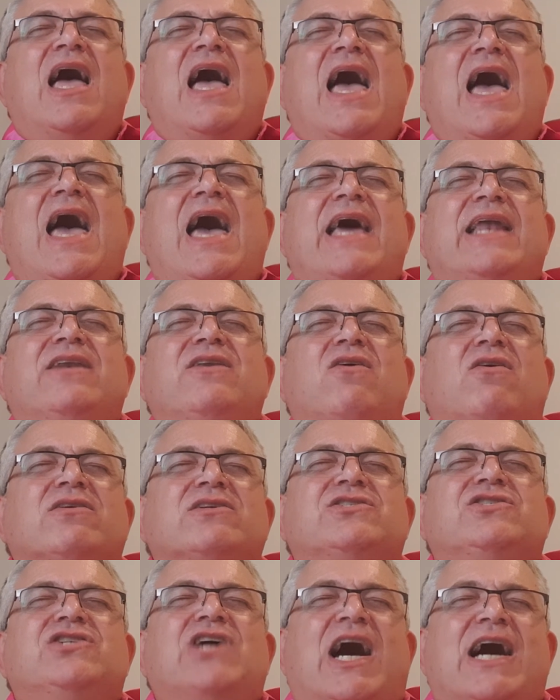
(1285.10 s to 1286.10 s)
and
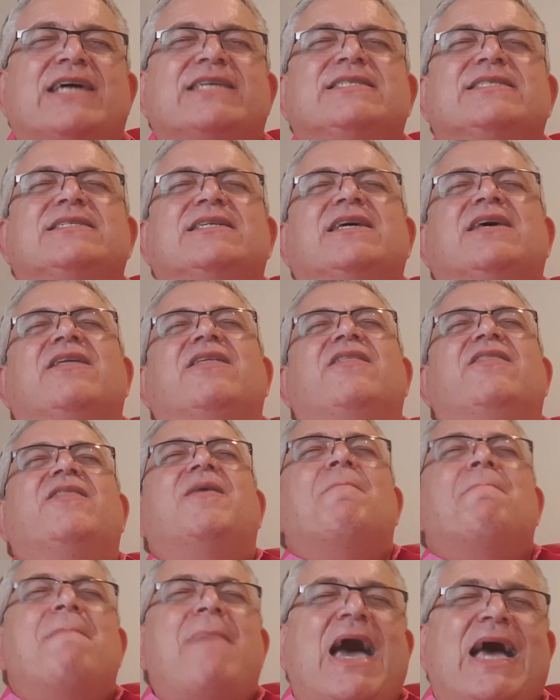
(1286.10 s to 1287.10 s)
not just
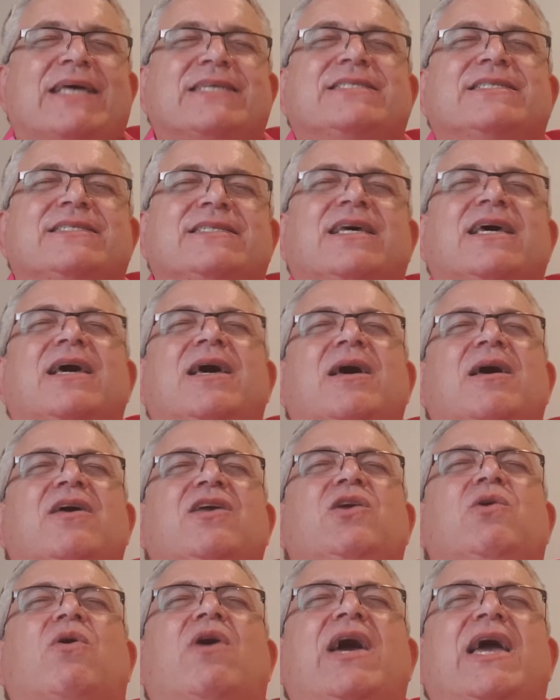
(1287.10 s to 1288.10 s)
the mass.
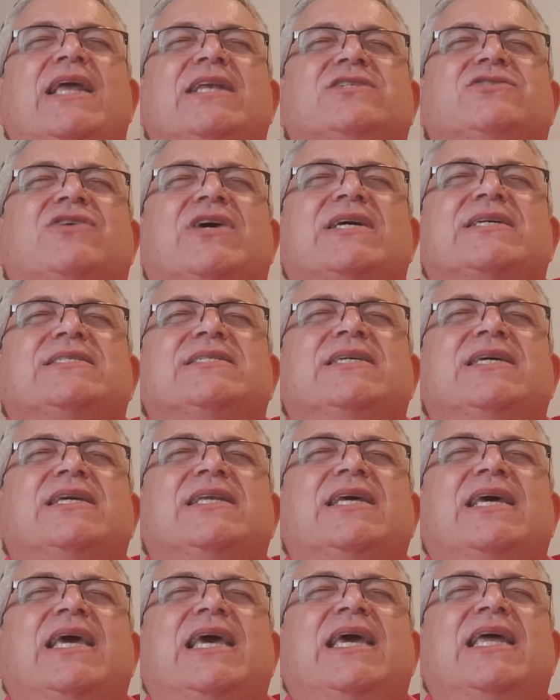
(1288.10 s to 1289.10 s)
You are
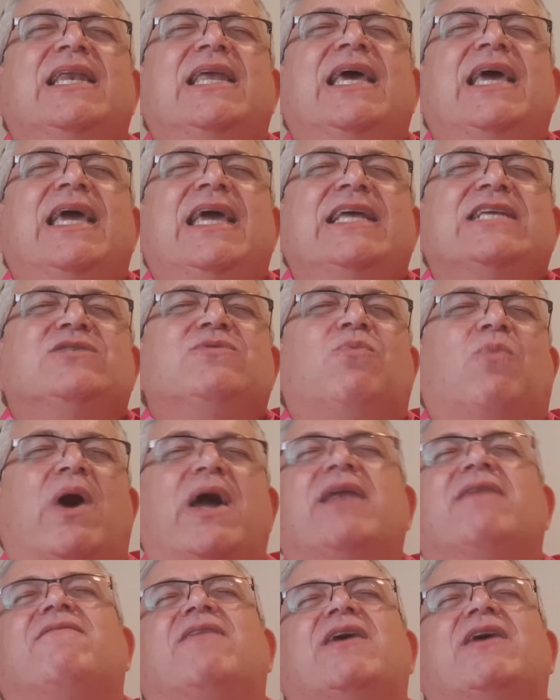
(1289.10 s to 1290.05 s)
interested in each one of